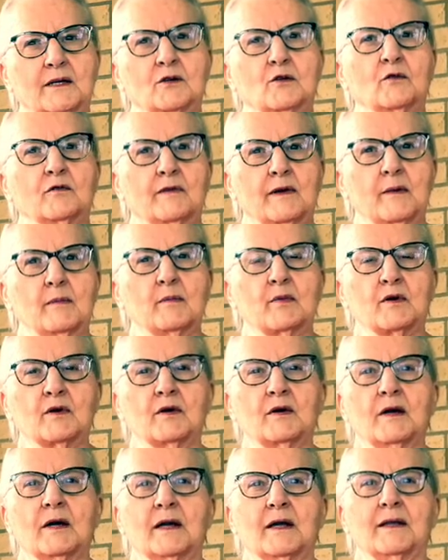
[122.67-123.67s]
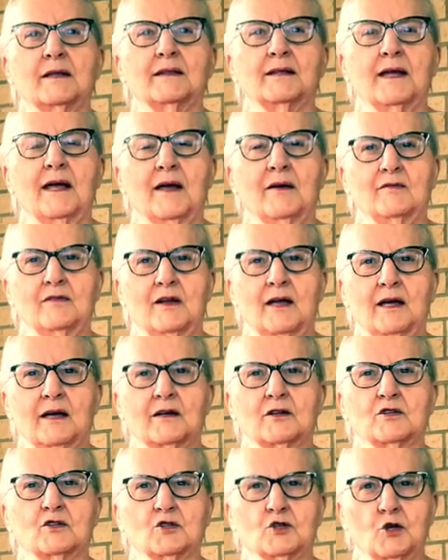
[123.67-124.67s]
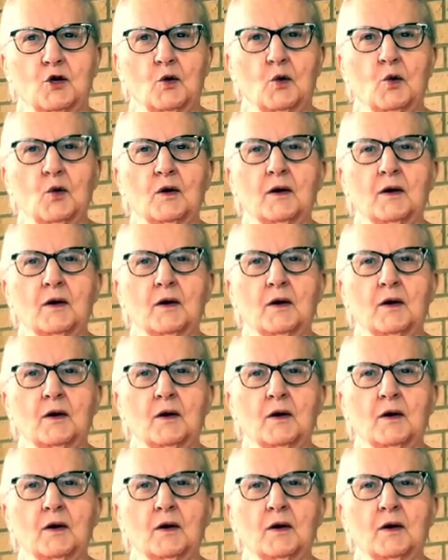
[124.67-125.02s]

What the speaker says: November, they have like a show,